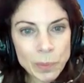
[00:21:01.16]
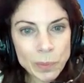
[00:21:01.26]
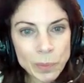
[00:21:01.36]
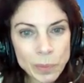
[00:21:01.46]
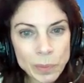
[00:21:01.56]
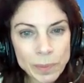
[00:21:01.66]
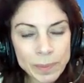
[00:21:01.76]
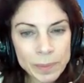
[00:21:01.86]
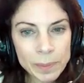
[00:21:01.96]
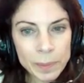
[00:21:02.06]

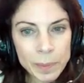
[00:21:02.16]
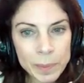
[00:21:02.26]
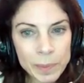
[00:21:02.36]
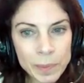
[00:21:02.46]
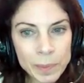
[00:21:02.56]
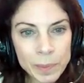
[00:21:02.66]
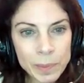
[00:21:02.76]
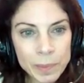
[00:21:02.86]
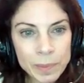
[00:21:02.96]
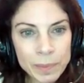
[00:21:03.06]

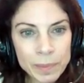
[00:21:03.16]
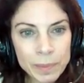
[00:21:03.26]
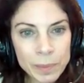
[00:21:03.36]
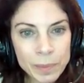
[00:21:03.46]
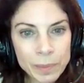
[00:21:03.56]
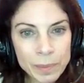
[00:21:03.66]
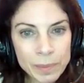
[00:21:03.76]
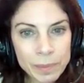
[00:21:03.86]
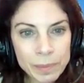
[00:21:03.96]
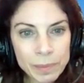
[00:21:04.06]

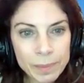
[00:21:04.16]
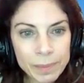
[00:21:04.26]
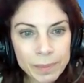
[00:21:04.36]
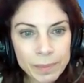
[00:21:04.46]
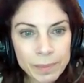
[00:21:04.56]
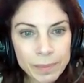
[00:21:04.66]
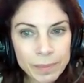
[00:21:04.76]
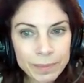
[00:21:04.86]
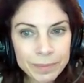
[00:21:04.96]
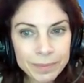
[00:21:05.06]

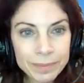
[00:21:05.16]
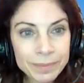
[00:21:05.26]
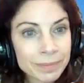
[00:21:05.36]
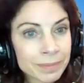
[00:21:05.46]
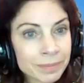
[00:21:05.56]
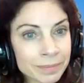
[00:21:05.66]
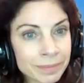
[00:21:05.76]
This person isn't speaking.